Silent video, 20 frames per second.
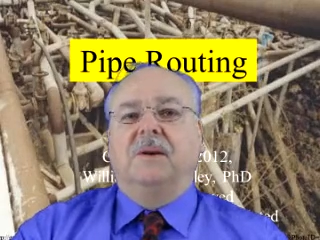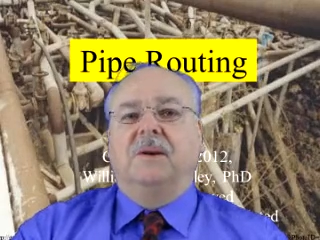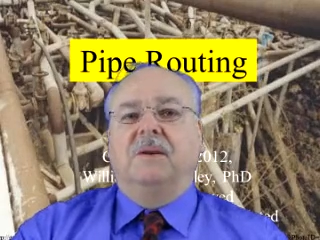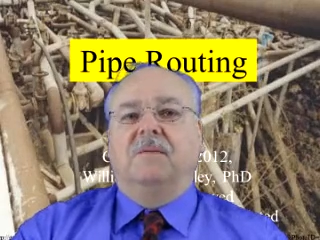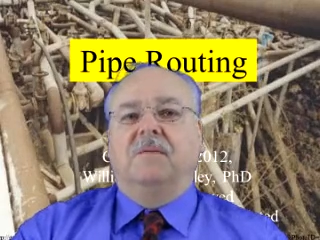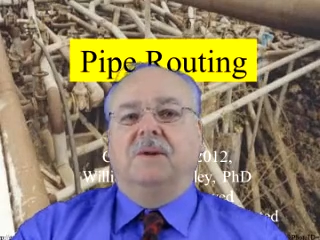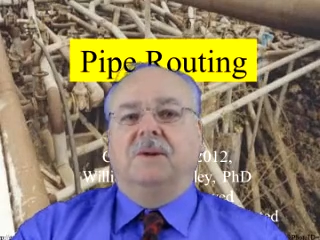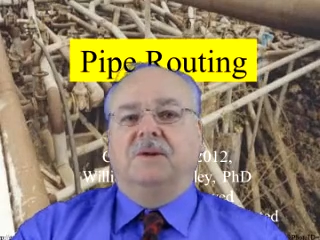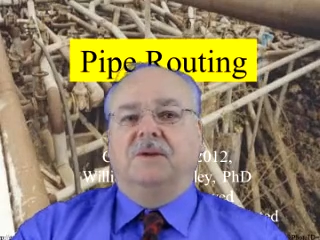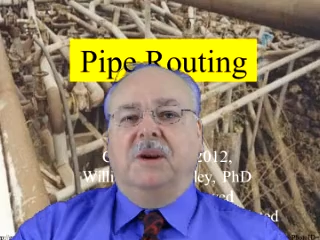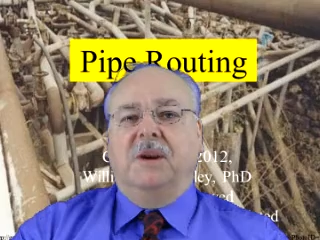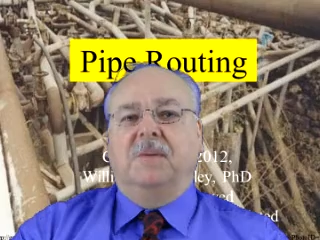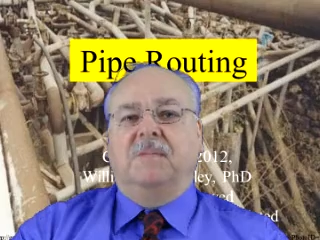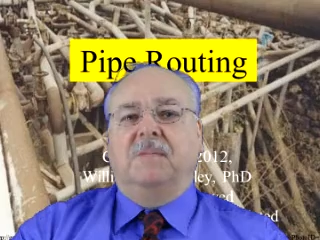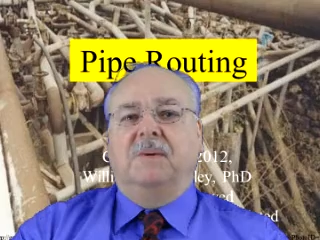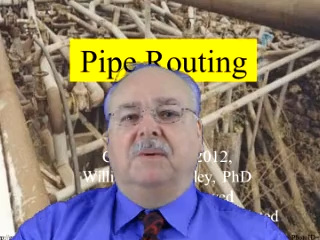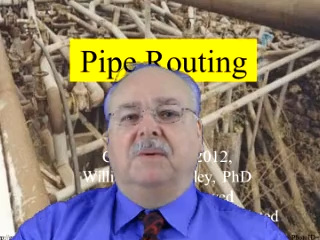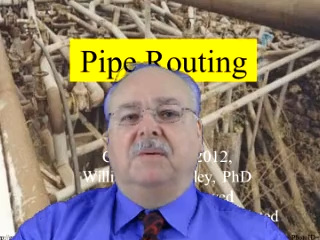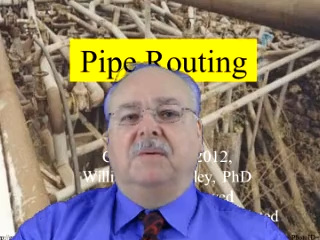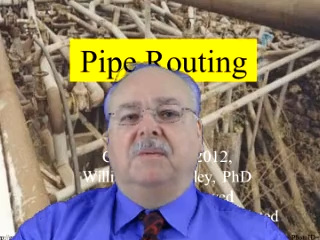For
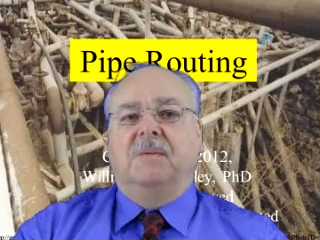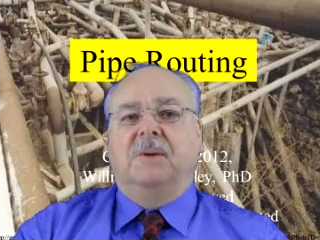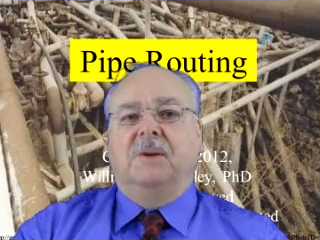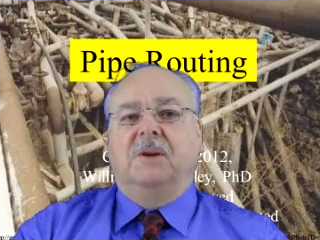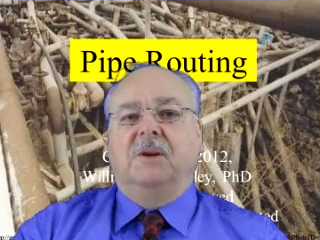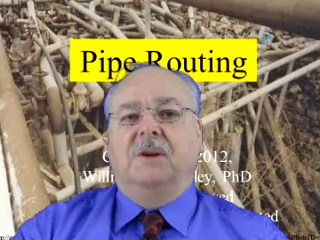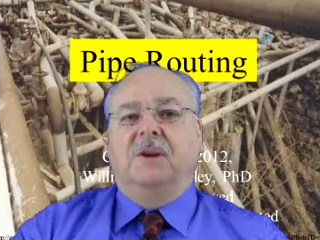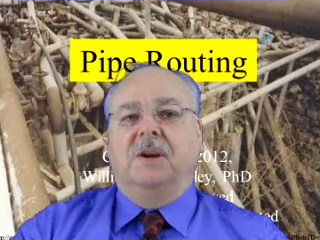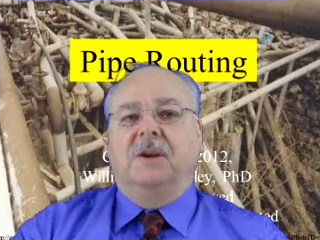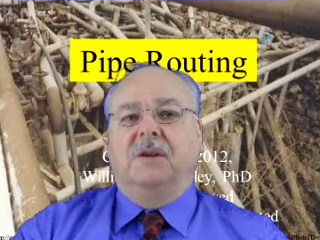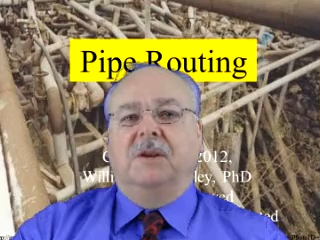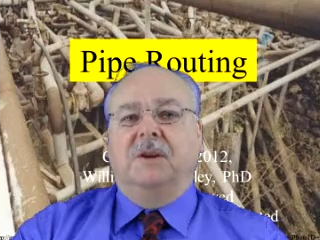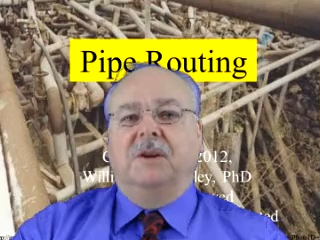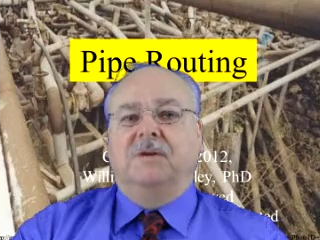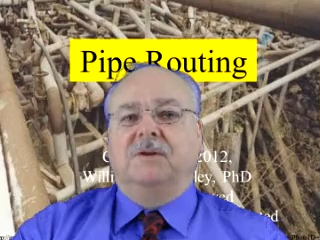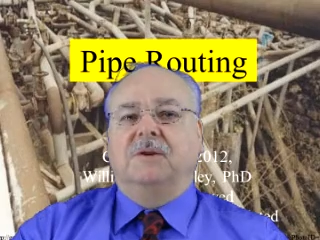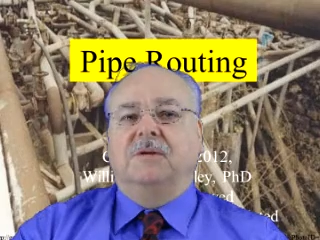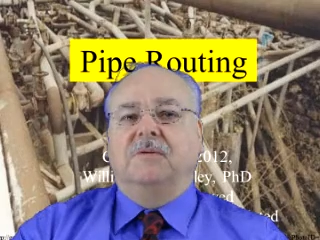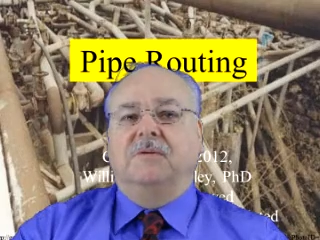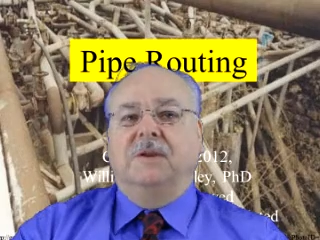example, we'll look at the
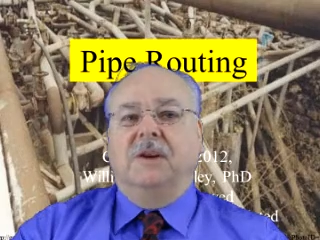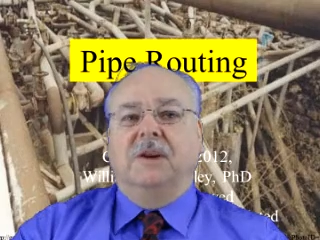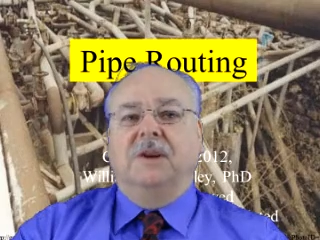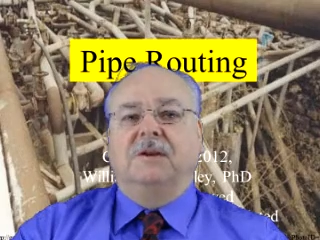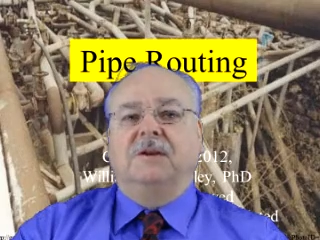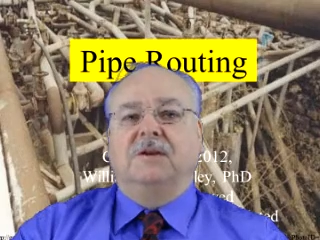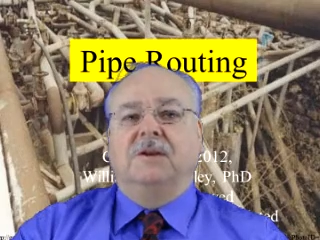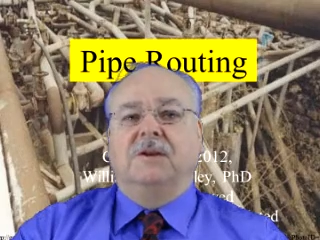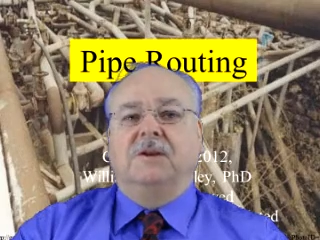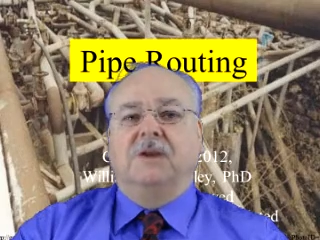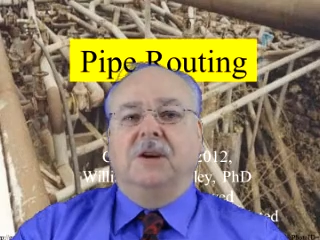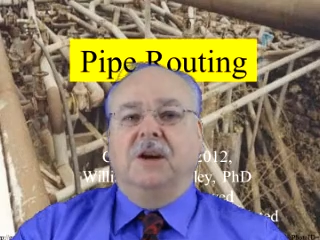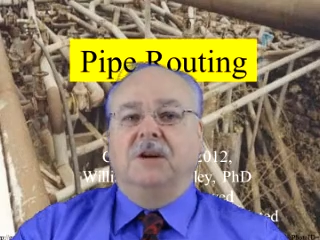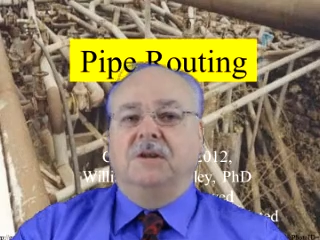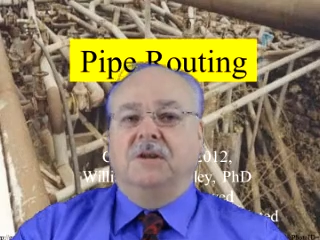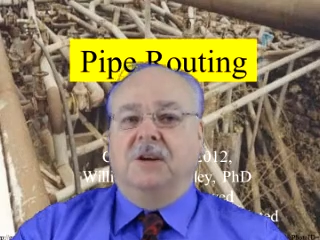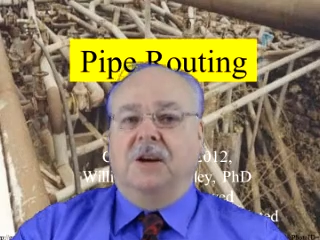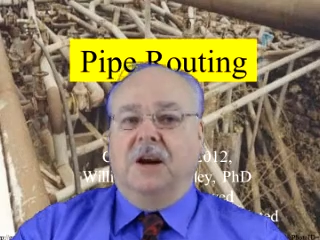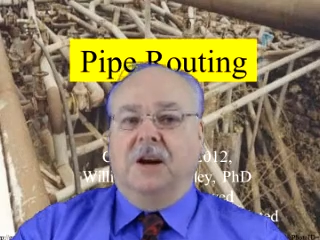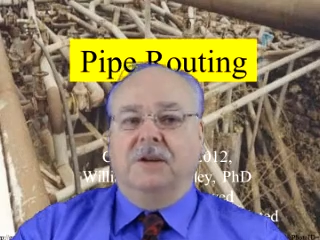use of fittings to
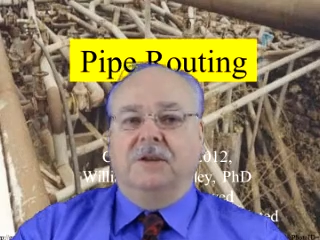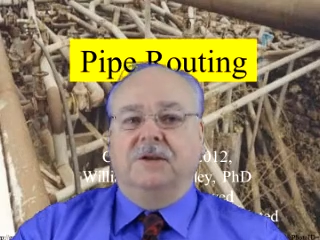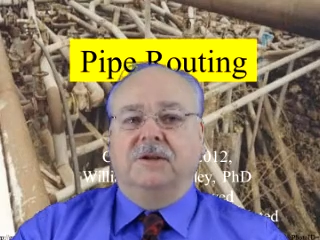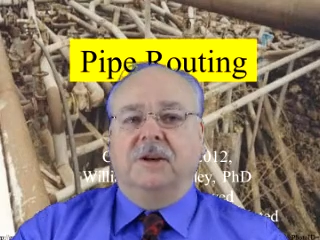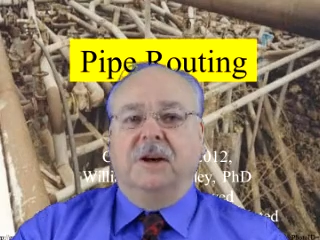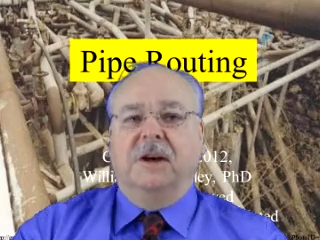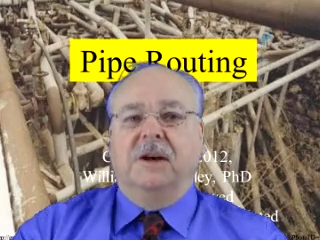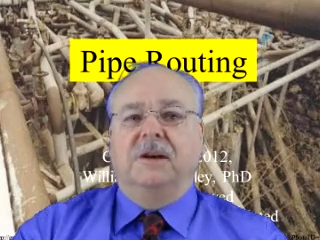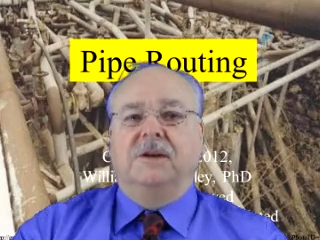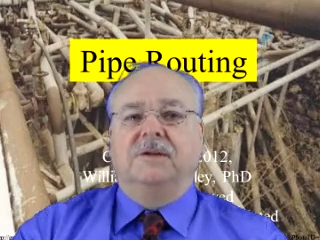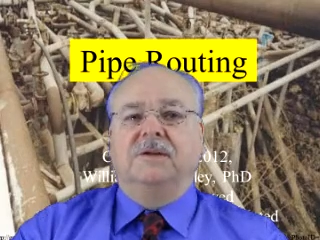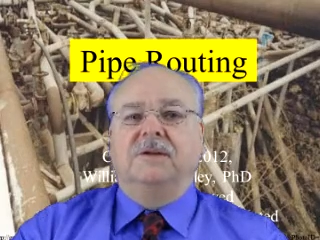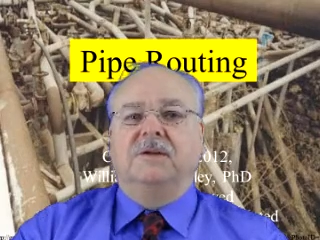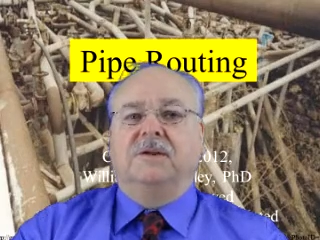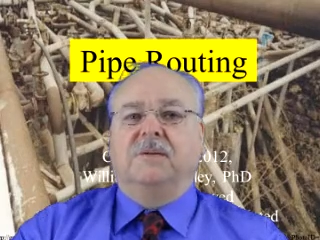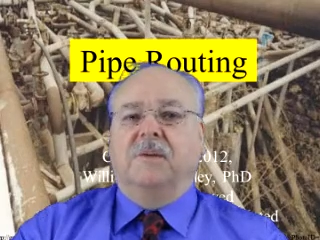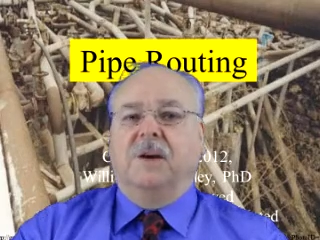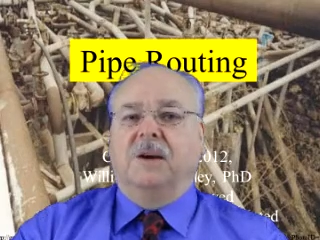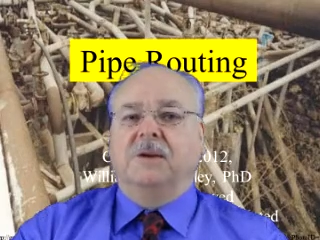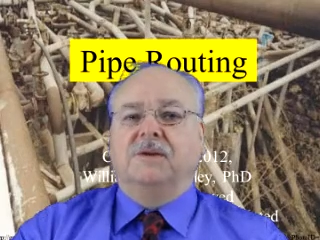change line size,
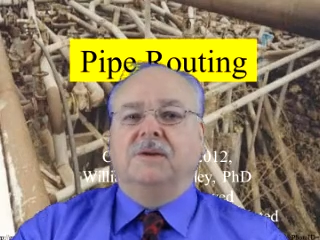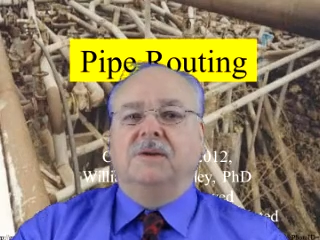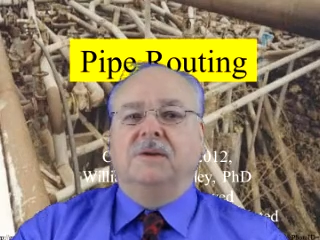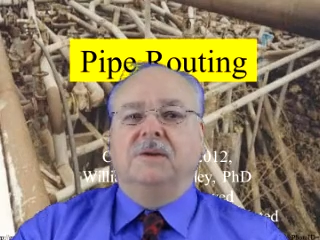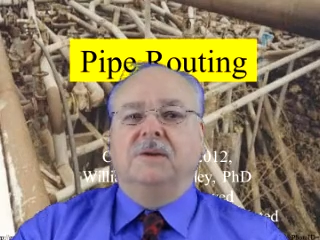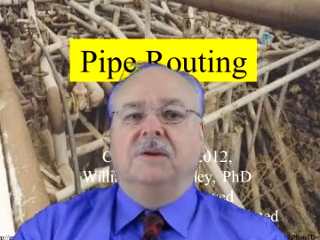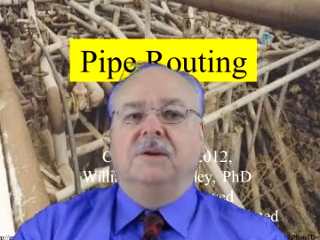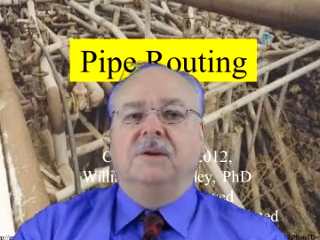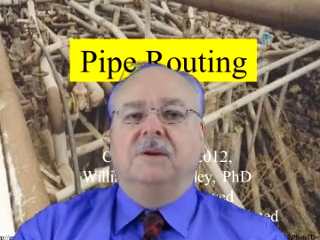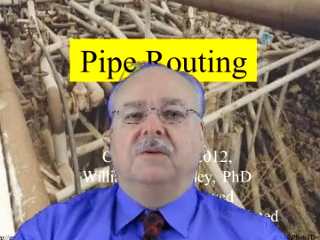direction,